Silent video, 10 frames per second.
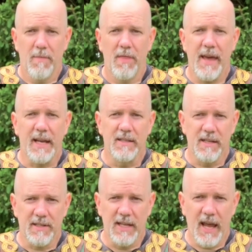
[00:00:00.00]
they can
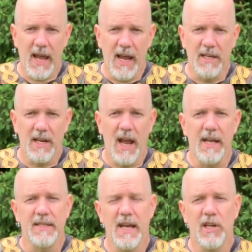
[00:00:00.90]
disengage
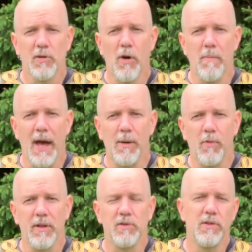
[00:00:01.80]
and take your momentum
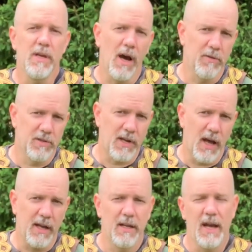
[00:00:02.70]
with you to the other
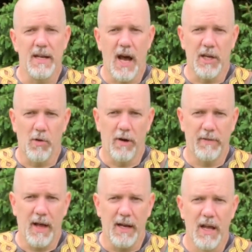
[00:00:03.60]
side and knock you
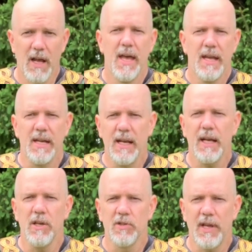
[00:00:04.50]
offline. You need to
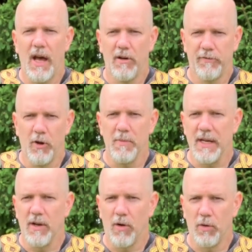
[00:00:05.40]
get used to how firm you
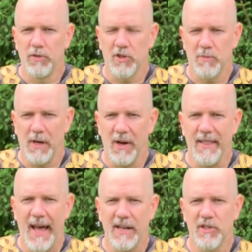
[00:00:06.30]
need to hold your spear,
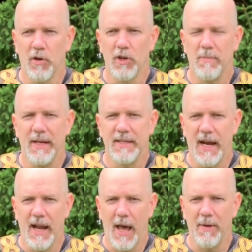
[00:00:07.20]
and that is going to be a
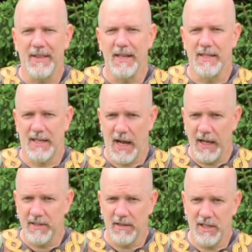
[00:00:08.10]
dynamic that is
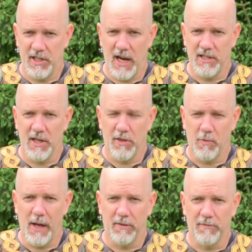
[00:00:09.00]
constantly changing
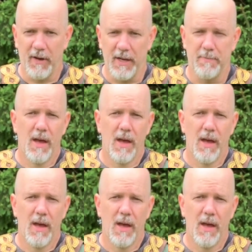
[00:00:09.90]
throughout the fight.